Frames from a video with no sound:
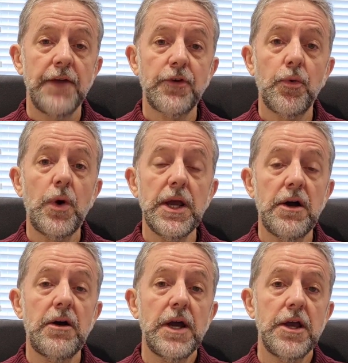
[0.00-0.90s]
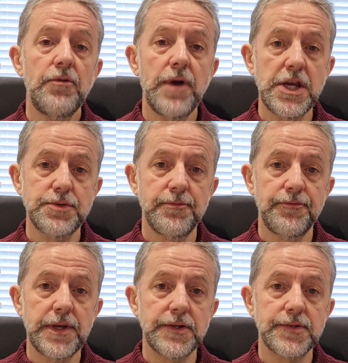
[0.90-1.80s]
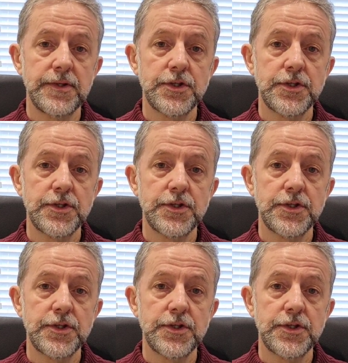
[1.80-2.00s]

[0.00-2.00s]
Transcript: have quite high arrangement fees,